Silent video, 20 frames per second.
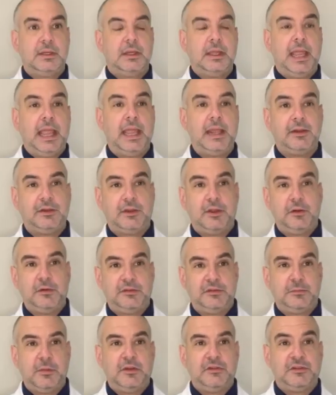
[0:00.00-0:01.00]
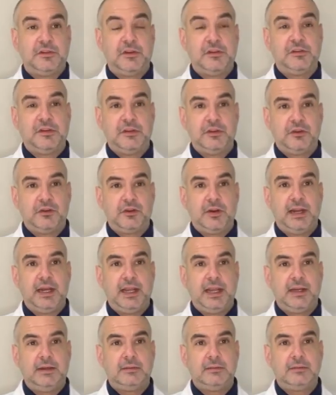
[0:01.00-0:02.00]
And Ghostbusters in
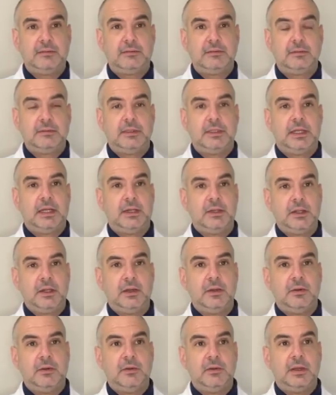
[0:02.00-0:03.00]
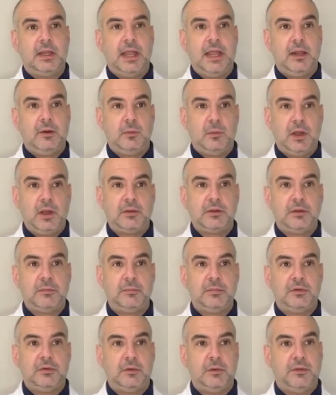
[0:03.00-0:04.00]
training. Hello, and
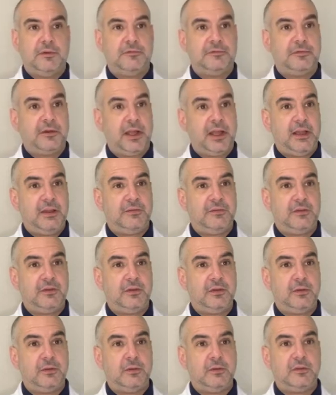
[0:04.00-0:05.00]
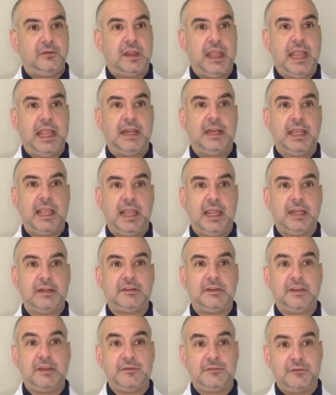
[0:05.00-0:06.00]
welcome to the 5 do's and
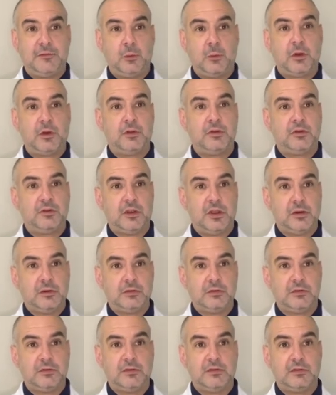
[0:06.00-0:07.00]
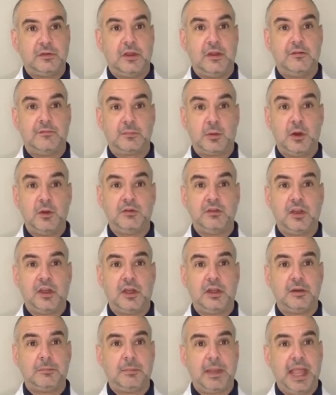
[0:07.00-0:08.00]
84 don'ts of
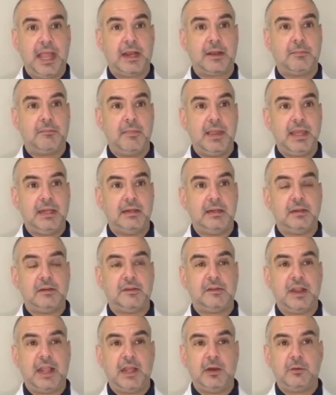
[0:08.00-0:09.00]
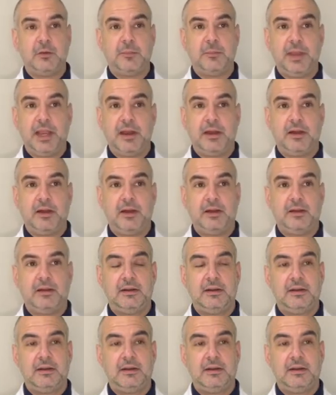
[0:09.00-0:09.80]
Proton Pack maintenance and repair.